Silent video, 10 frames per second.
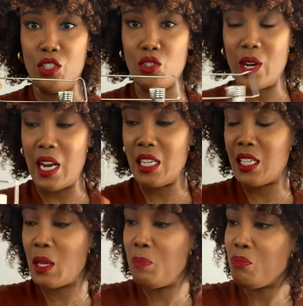
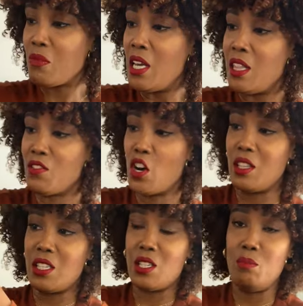dress. They've got
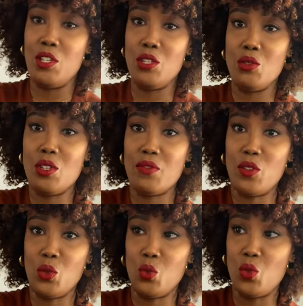this
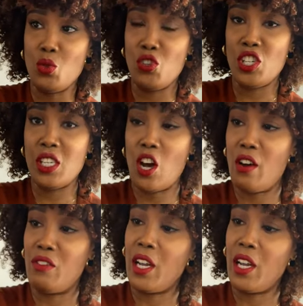beautiful ruching over